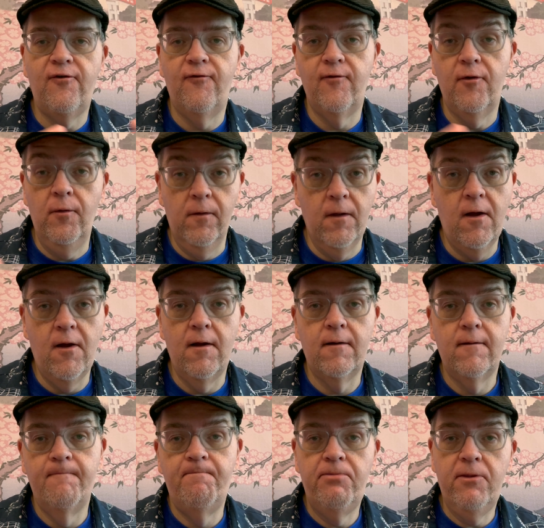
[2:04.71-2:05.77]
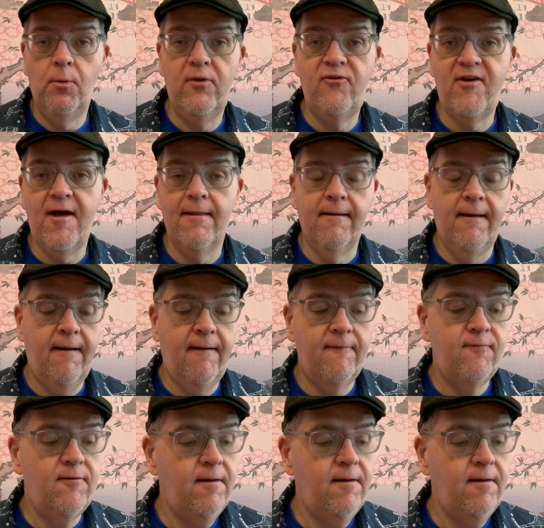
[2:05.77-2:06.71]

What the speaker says: of oolong, which I love.